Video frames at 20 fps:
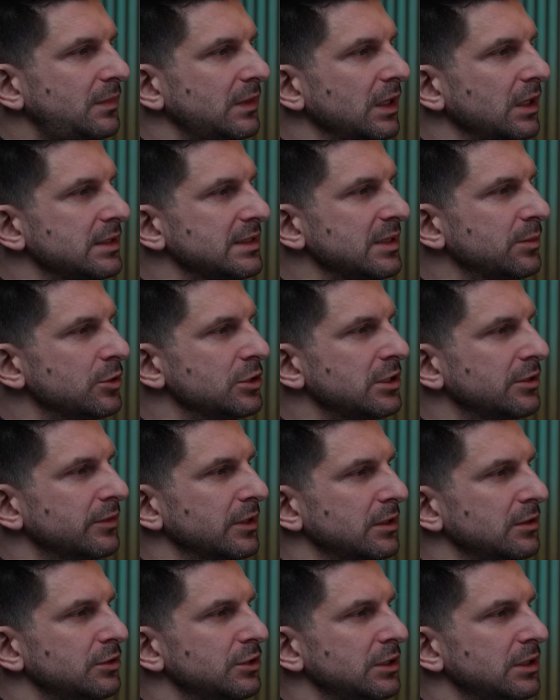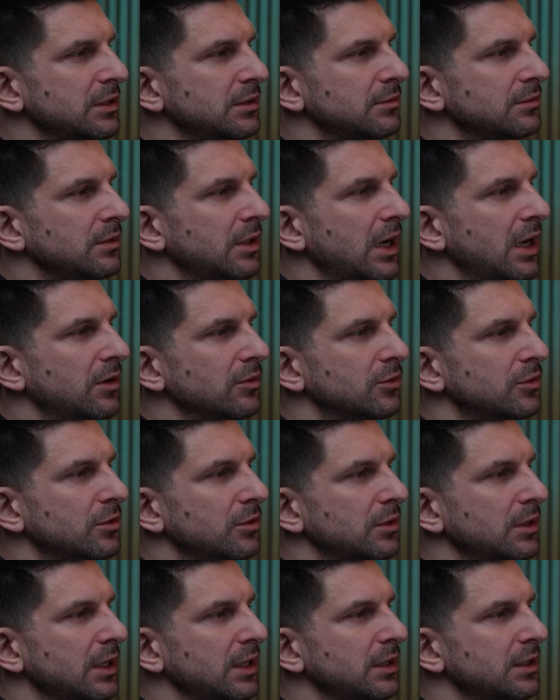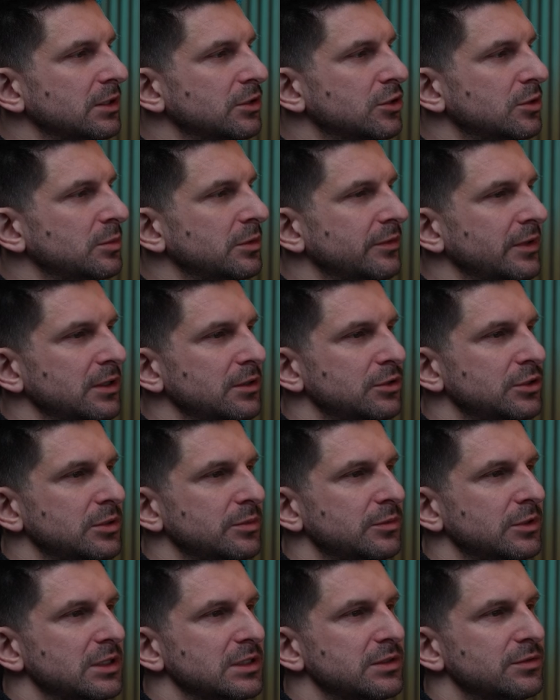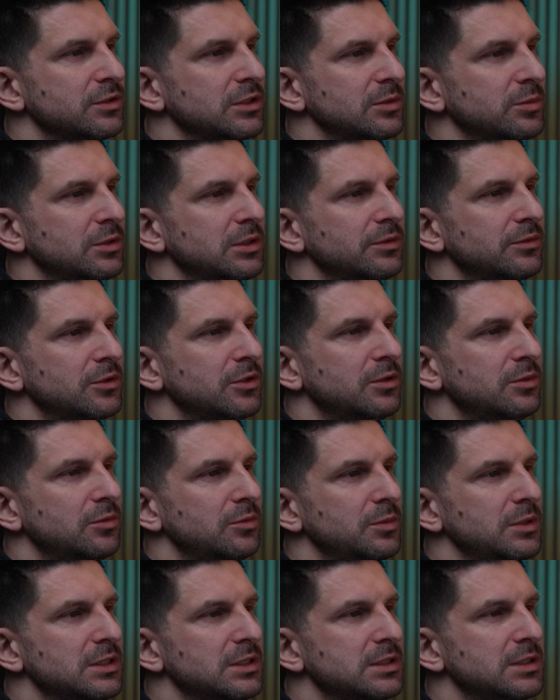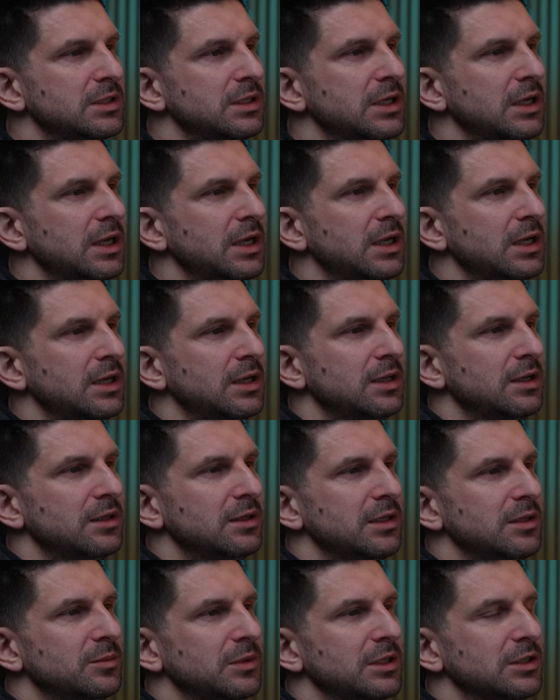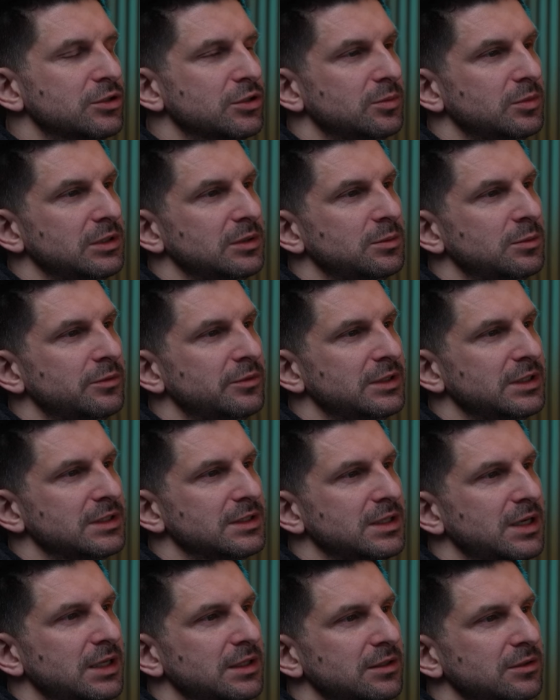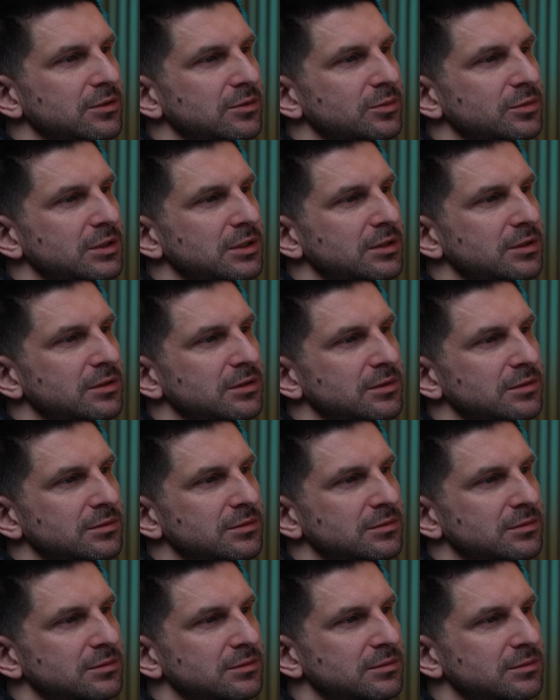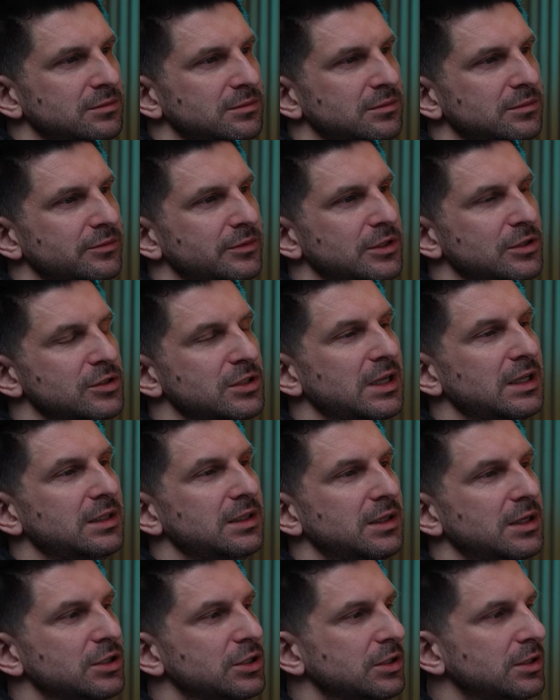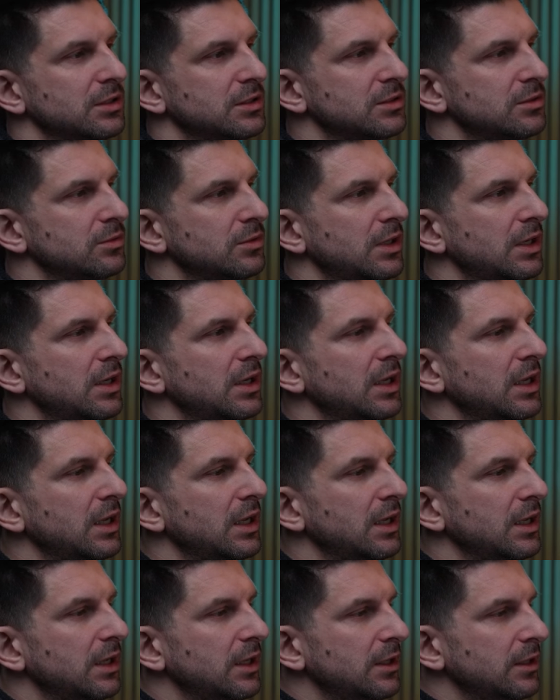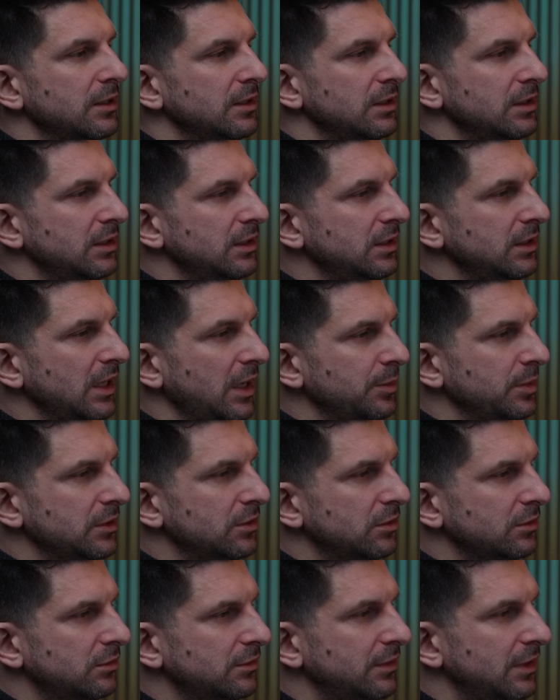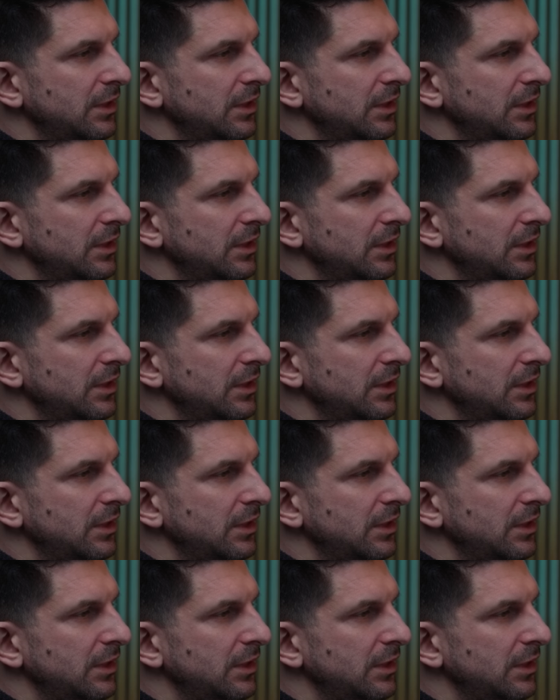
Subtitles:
This can be turned off. Auto rotate, if we turn it off, it will always stay in one place. And if we press, our texture will grow. And I have prepared